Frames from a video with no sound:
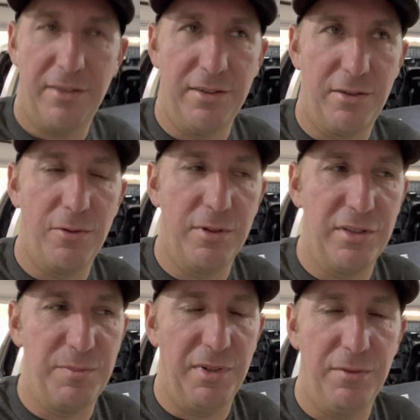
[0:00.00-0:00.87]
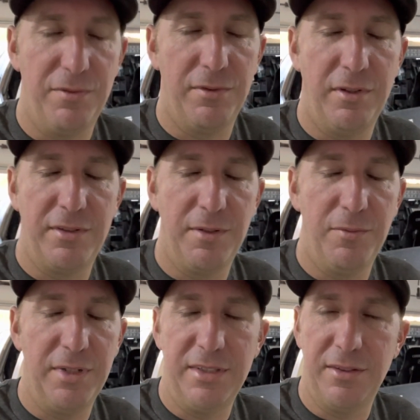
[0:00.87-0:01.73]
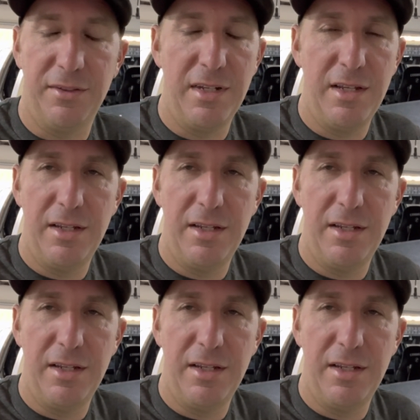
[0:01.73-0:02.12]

on the course, but for some reason,